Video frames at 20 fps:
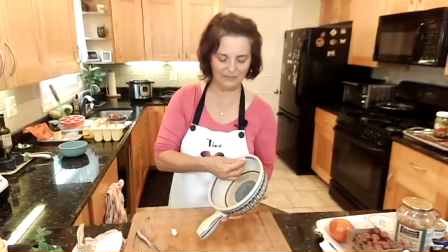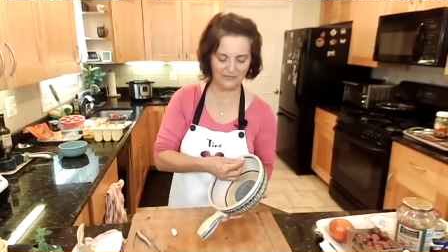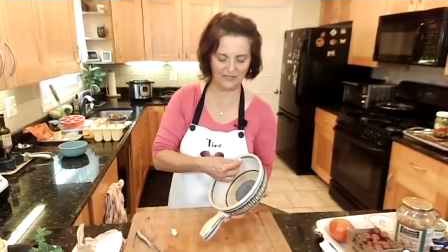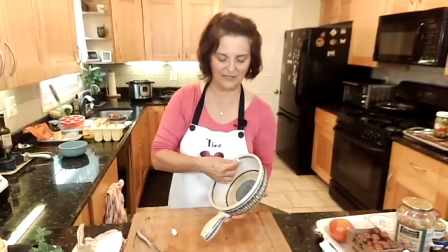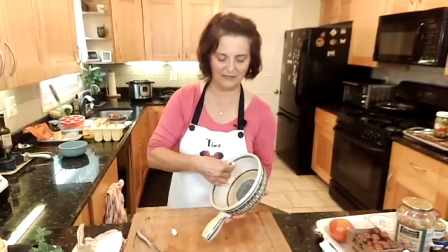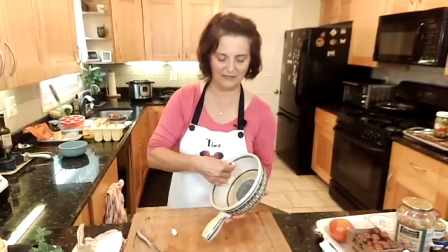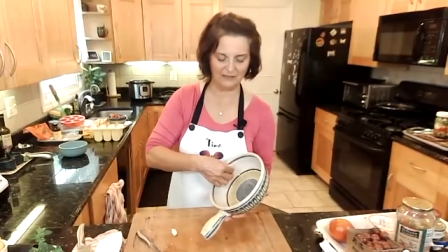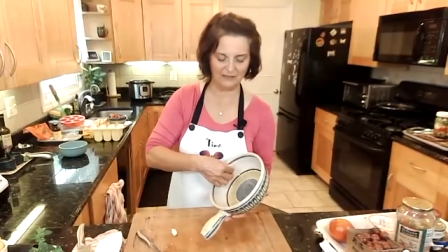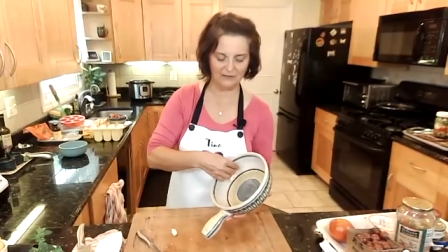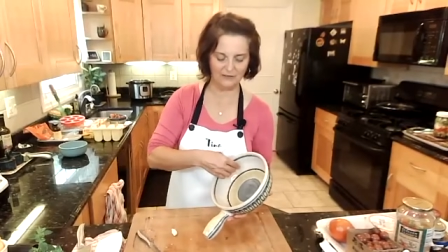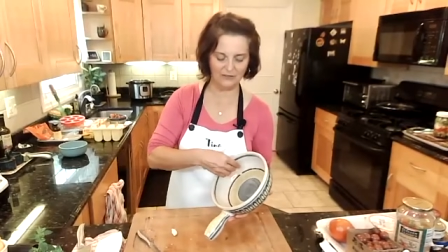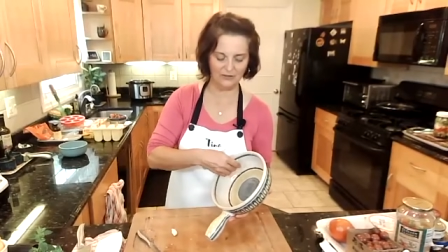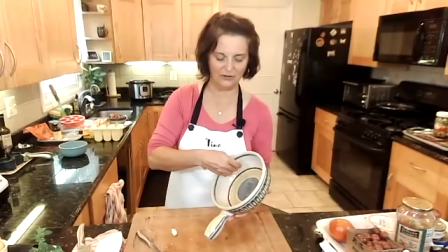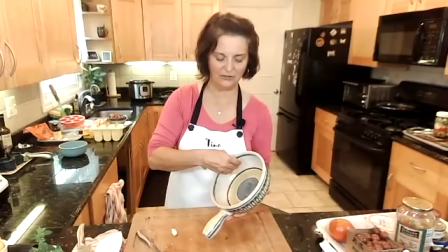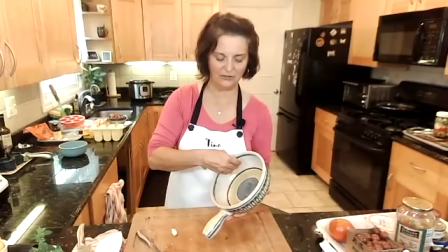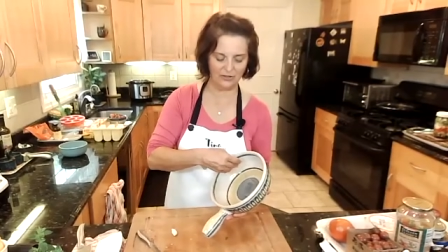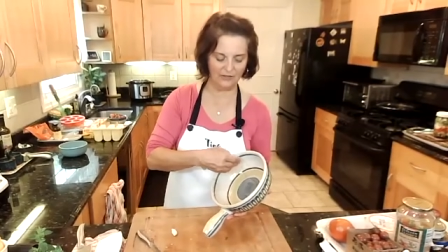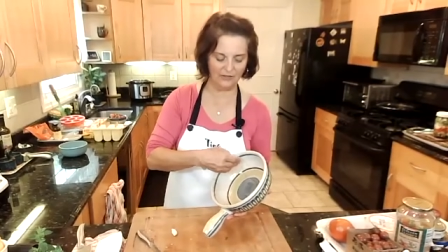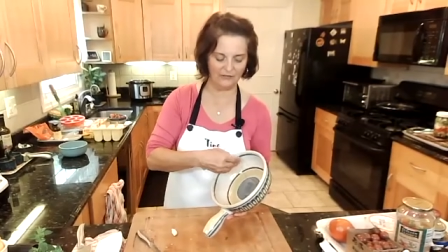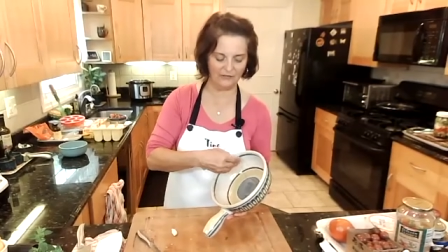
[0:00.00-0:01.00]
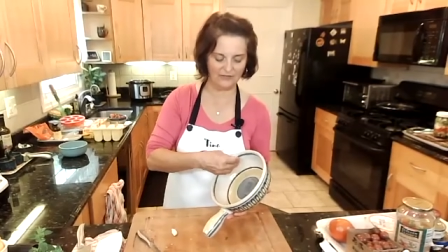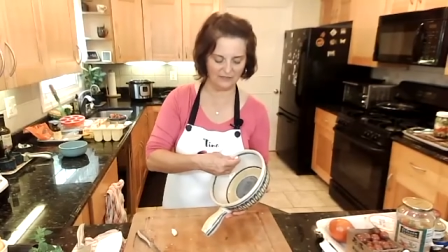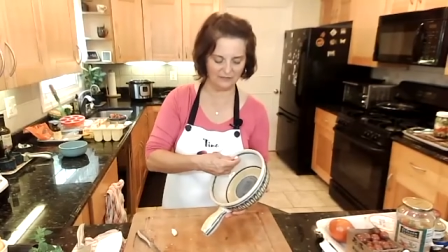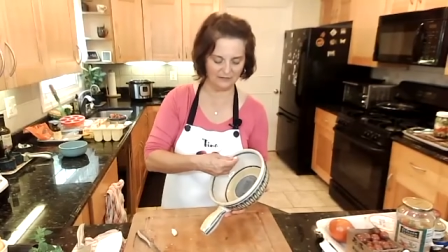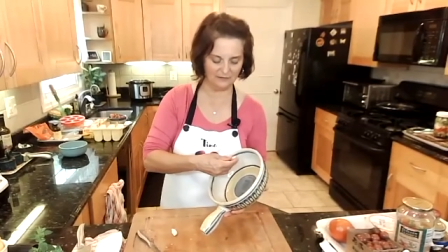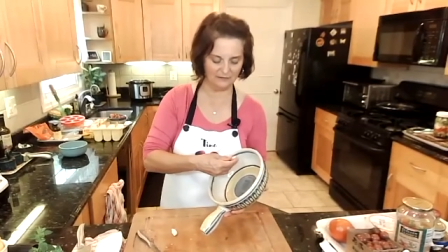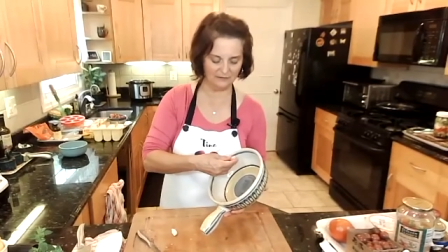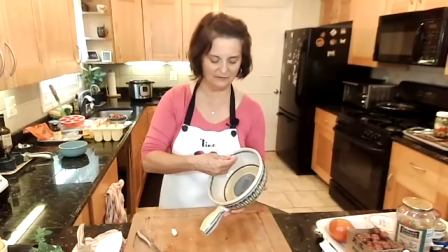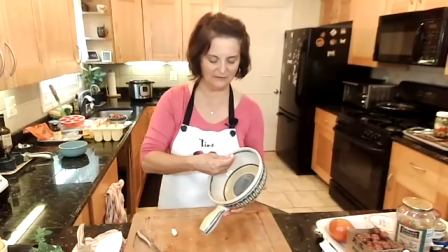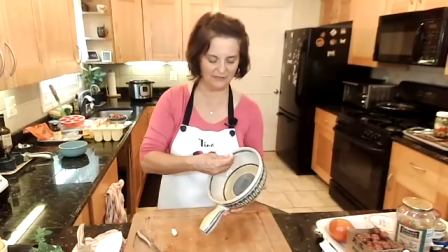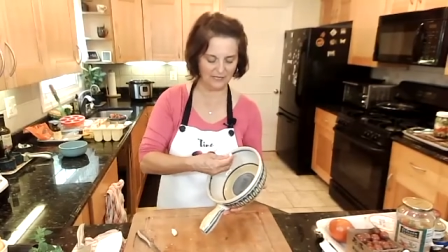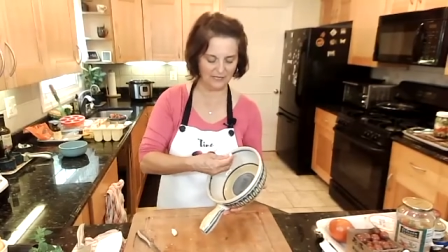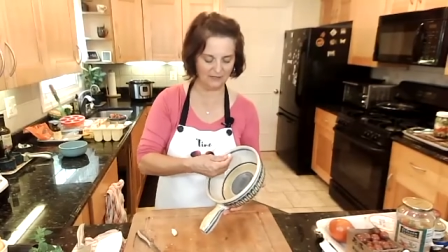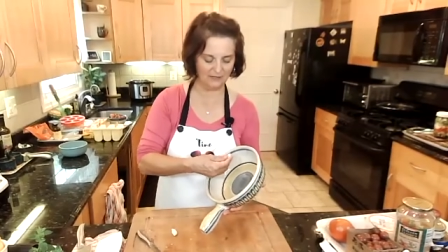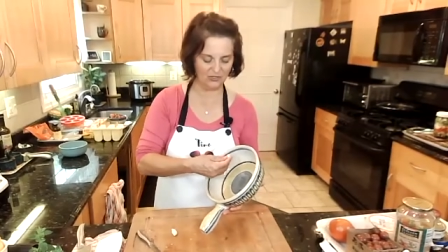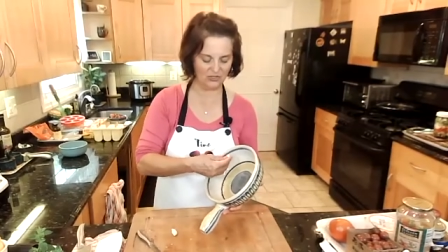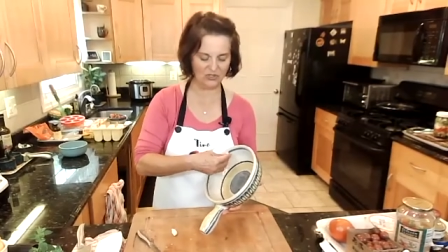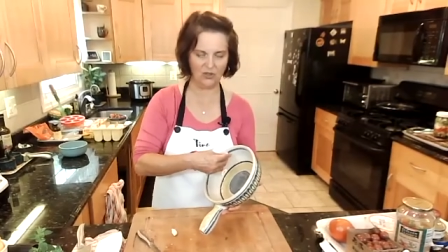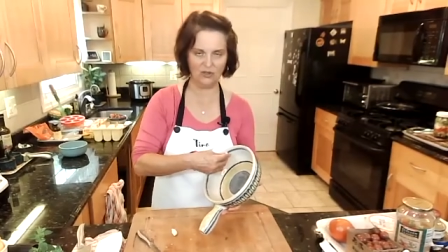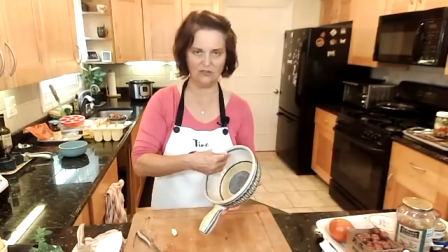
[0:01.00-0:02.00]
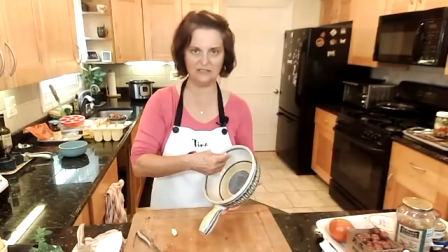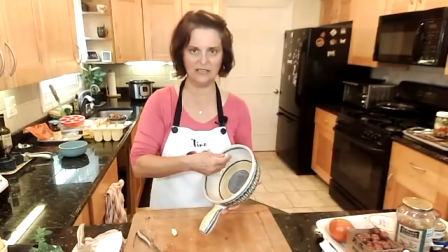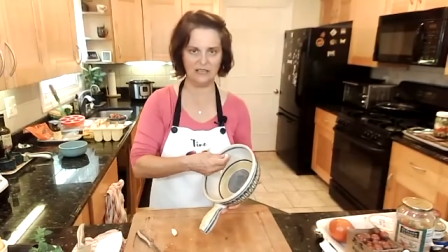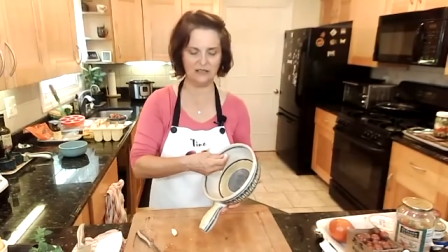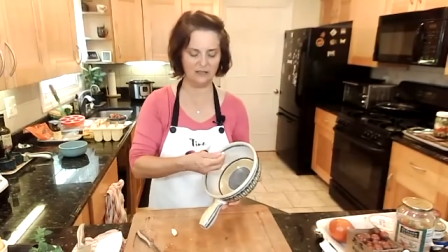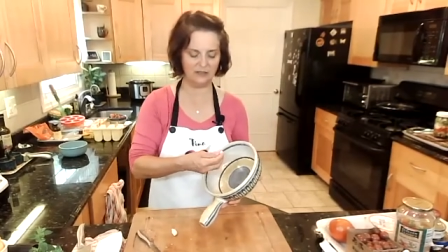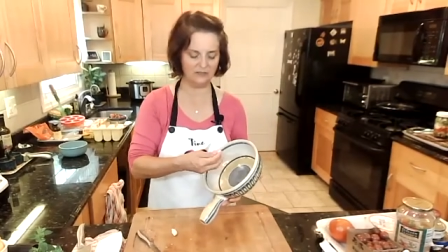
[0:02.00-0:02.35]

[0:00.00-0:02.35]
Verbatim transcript: And you know, you have to take the salt out.